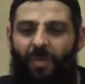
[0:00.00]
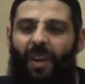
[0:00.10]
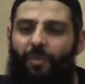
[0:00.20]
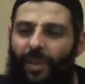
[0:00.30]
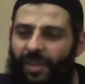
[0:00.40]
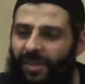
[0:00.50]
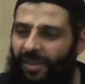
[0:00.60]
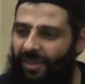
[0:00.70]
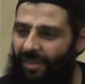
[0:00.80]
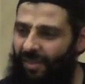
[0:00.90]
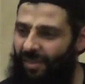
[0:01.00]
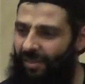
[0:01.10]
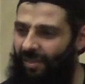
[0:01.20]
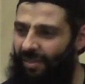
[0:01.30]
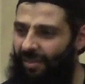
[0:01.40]
five minutes,
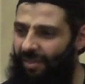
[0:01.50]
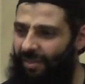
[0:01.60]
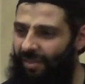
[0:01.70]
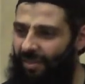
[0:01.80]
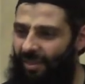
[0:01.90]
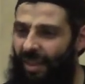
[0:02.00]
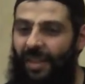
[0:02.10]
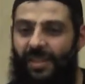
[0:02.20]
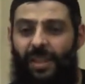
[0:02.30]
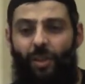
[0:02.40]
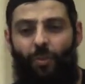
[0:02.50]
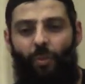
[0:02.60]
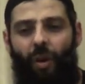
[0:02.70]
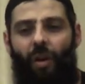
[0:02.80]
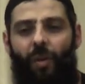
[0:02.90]
in a state of
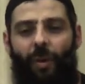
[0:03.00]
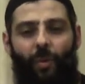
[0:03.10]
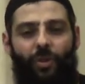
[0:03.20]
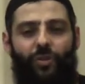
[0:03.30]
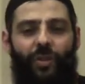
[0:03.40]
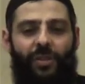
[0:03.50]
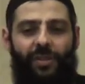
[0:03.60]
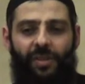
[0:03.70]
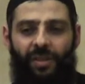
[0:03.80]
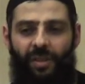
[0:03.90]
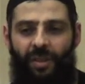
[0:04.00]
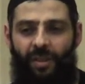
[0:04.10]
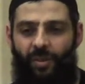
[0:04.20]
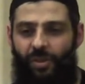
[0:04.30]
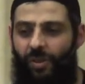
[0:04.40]
muraqabah, watchfulness,
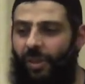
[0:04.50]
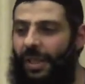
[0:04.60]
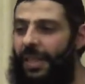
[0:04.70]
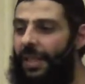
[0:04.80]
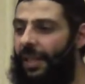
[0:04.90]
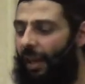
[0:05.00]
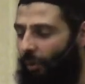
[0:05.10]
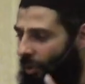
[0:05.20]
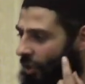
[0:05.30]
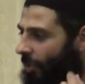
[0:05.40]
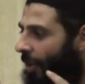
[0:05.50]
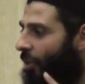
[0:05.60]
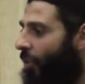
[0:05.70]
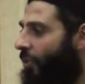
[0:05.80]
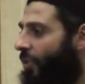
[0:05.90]
just cleaning and watching my
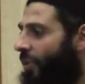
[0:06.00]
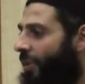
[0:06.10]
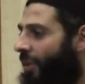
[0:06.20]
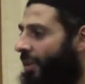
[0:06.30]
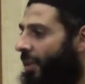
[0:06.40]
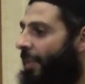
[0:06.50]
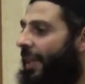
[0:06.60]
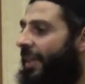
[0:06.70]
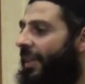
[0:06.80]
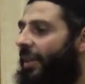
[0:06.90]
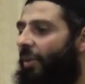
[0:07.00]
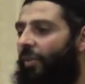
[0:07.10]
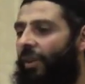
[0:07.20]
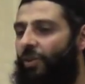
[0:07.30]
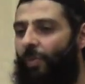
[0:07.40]
thoughts, being in dhikr
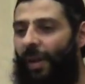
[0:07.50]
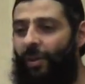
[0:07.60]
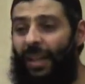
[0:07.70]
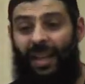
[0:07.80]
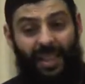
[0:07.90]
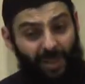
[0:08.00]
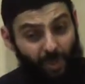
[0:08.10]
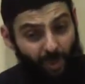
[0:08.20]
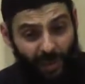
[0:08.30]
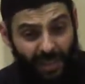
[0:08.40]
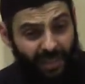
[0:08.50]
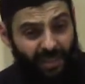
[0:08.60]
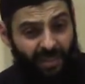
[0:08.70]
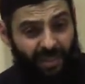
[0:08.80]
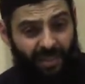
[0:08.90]
for Allah subhanahu wa ta'ala? That's what we need.